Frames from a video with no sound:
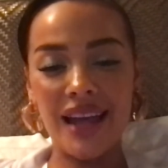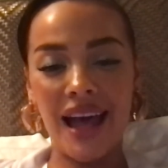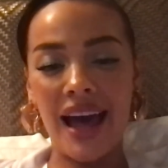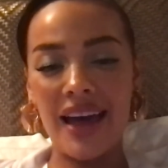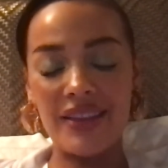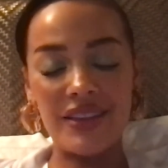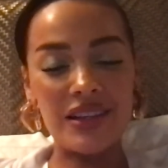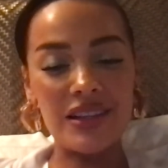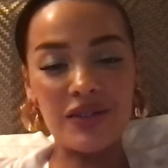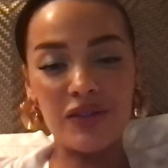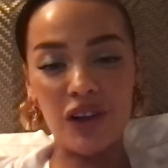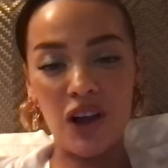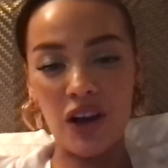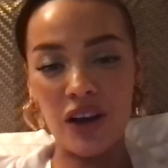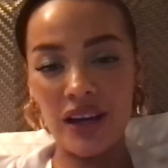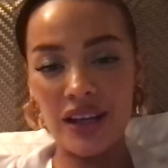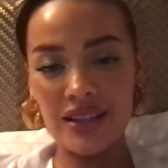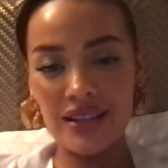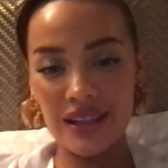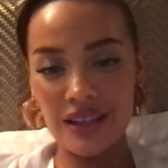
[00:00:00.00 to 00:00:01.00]
and this vlog
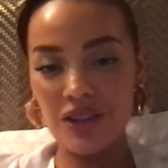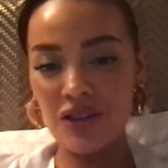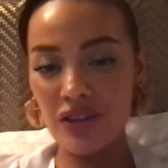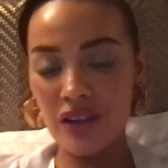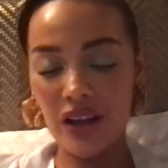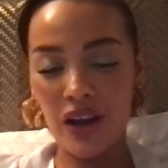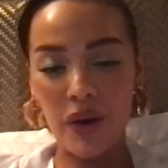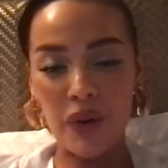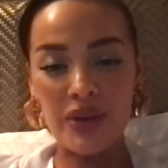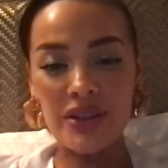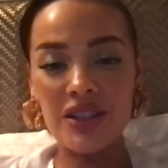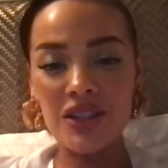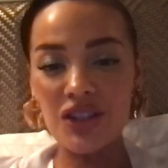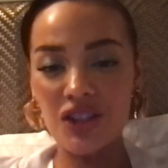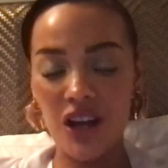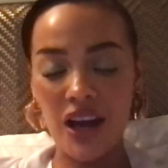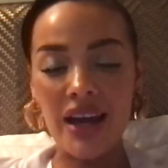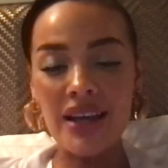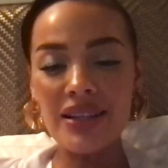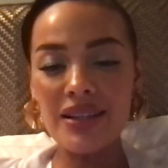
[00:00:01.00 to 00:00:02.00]
is literally going to
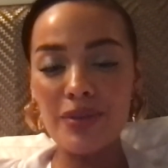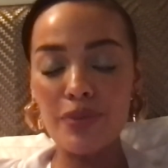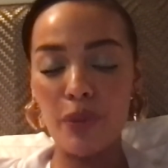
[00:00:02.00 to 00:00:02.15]
shit.